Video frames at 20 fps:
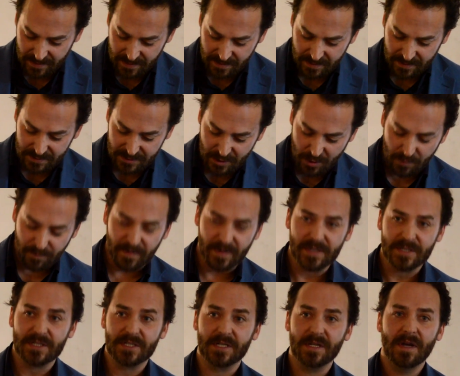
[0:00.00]
The
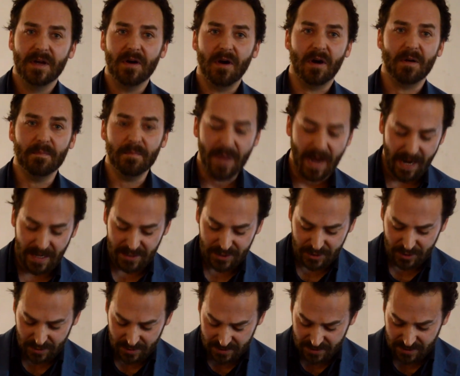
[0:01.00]
sophists are
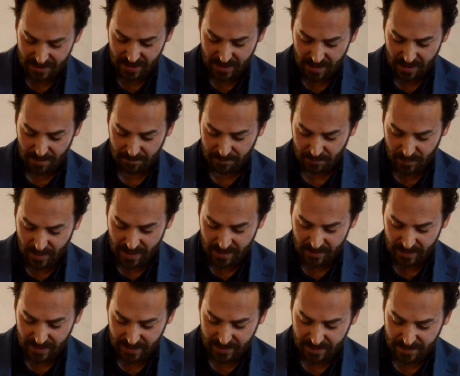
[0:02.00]
masters of
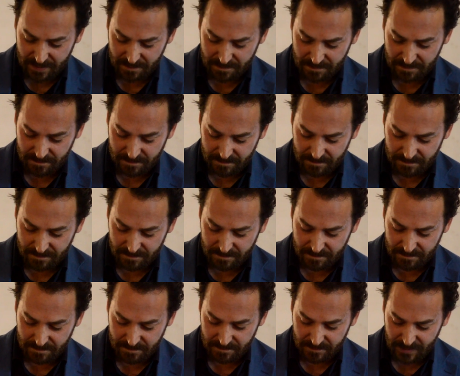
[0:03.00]
rhetoric.
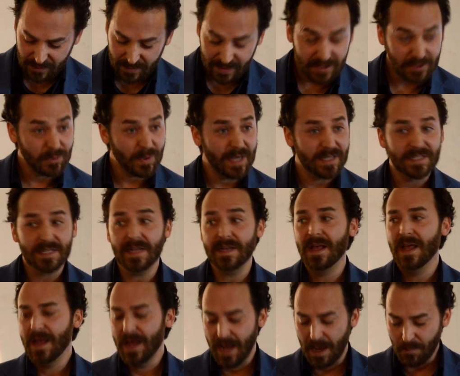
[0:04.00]
They're interested
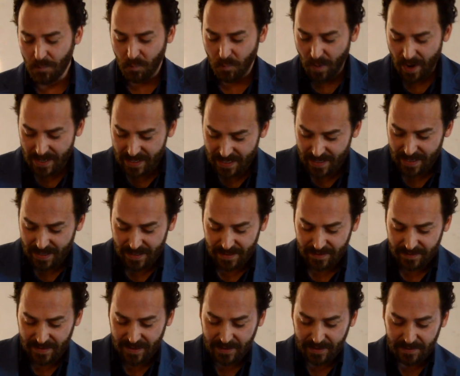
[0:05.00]
in one
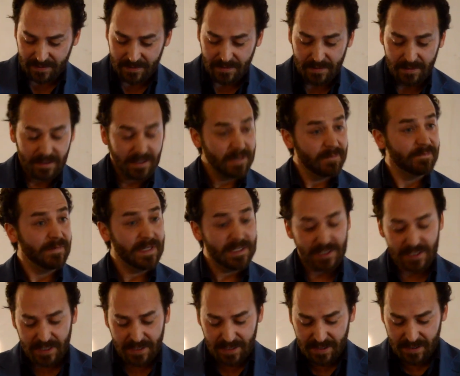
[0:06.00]
thing,
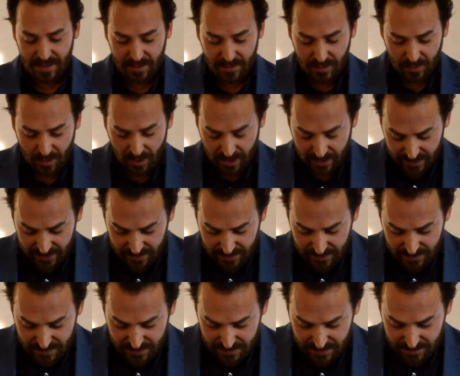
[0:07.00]
convincing their
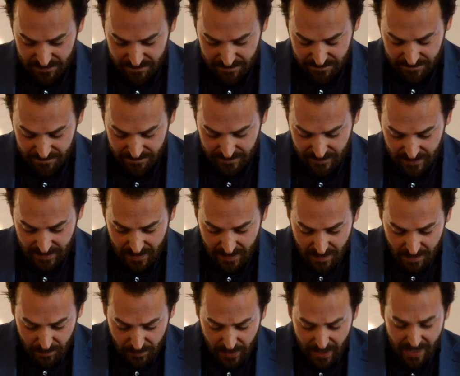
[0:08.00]
audience.
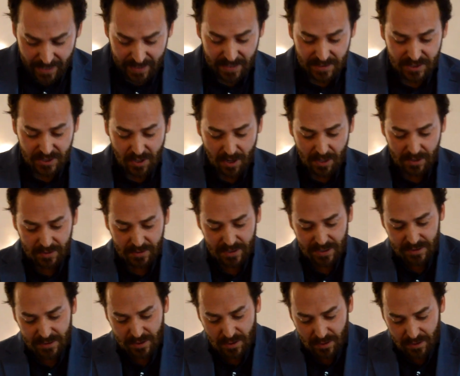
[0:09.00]
But as
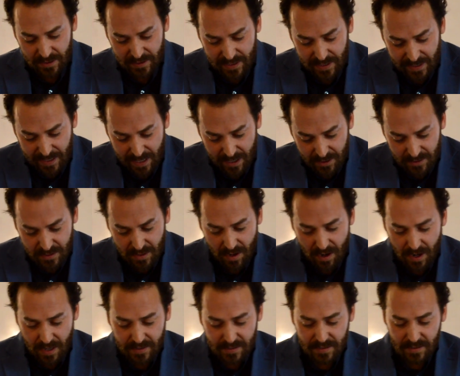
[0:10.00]
Socrates noted, they care
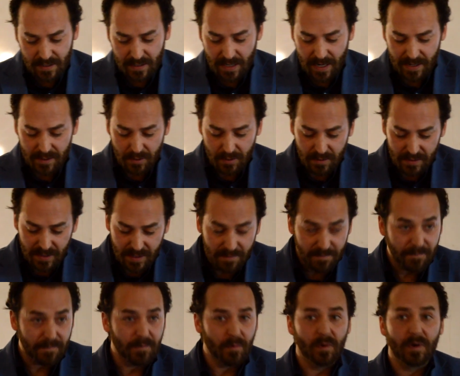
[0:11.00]
not an iota
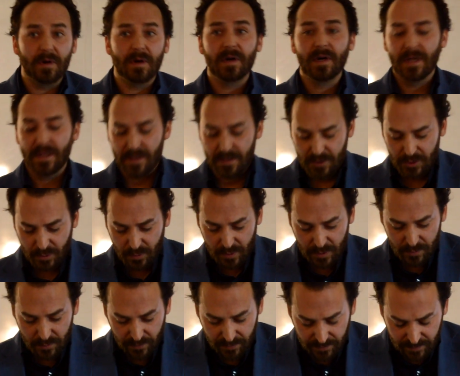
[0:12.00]
for the
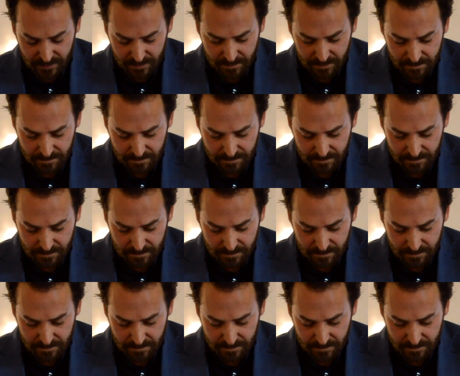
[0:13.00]
truth.